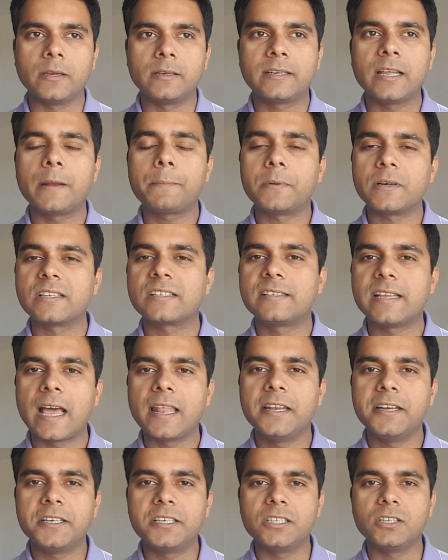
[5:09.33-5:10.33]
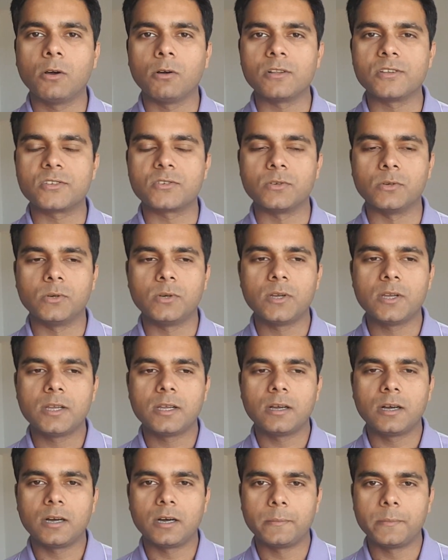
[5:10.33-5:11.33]
entire personality also,
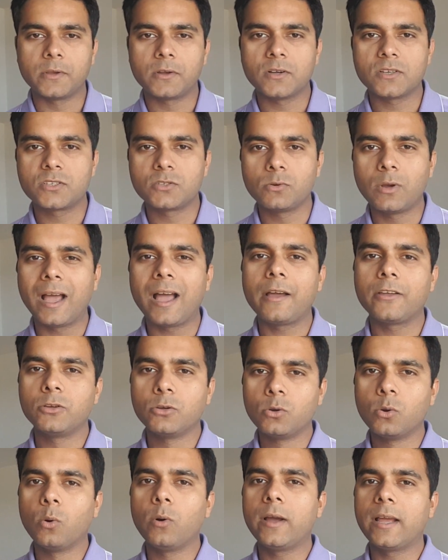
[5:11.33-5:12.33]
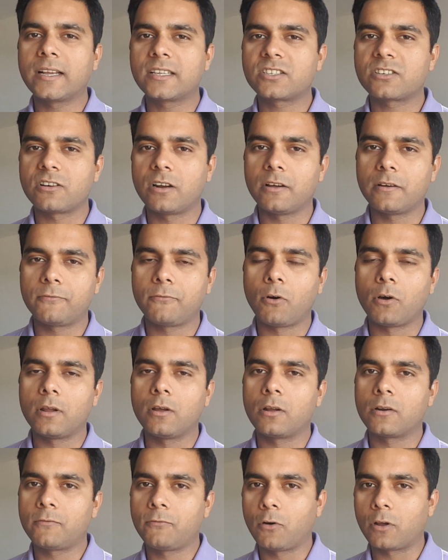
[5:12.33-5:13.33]
because you know an extra
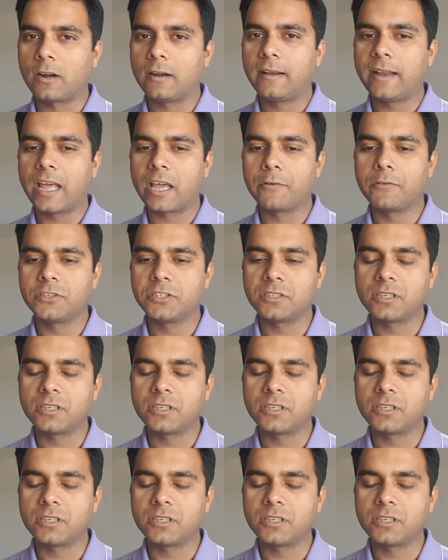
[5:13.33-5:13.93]
foreign language.